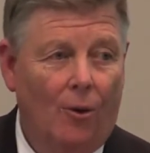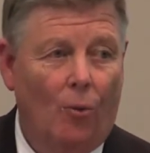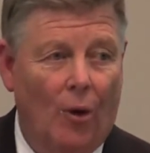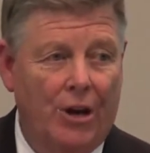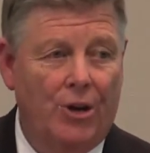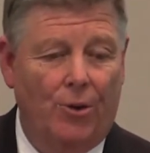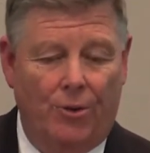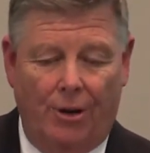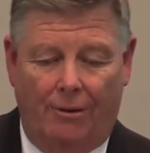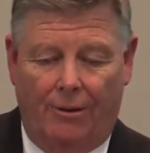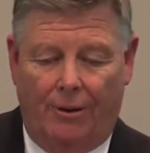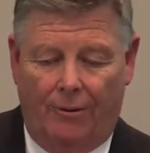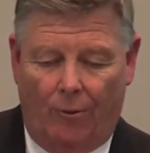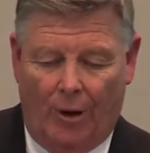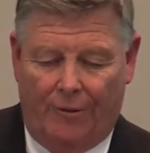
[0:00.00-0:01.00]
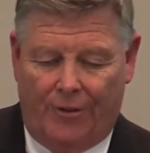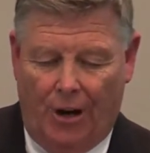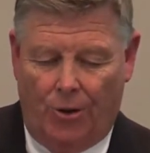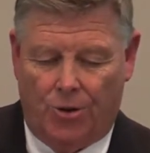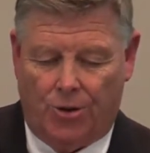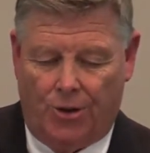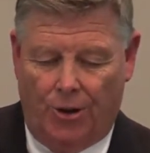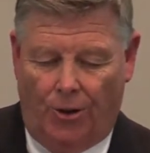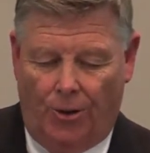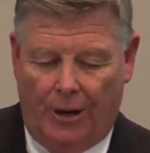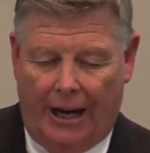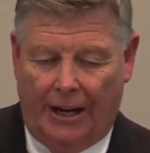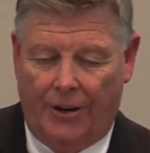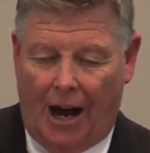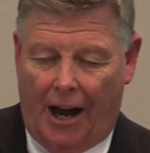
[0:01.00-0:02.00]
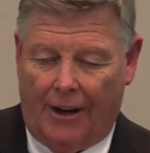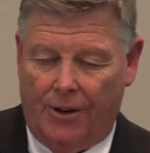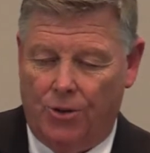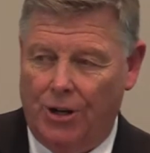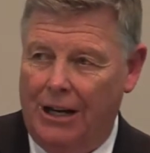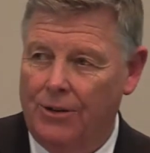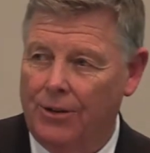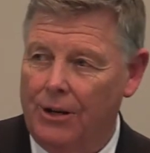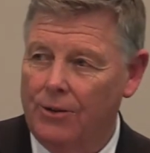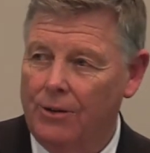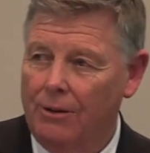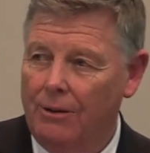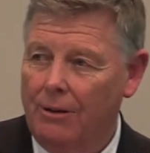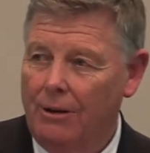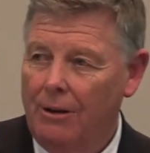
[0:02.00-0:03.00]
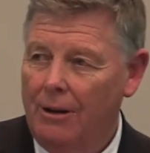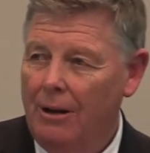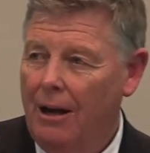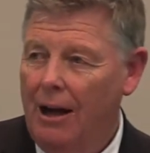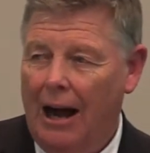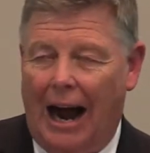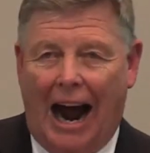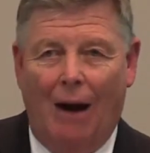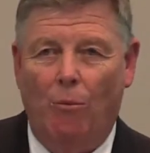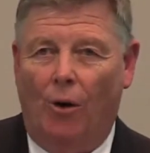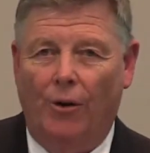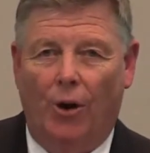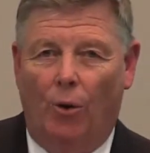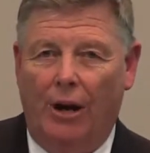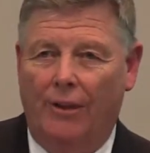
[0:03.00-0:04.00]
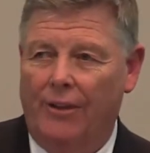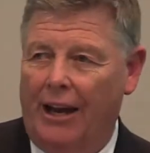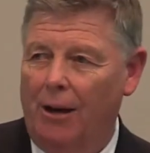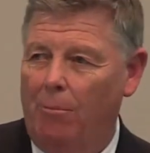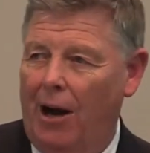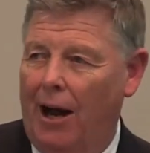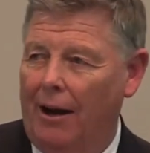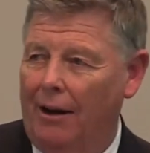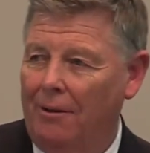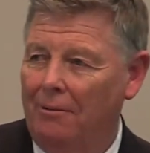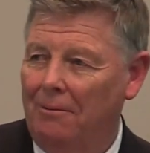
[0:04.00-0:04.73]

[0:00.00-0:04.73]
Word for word: when you refuse to acknowledge Jesus. I won't know anything about it.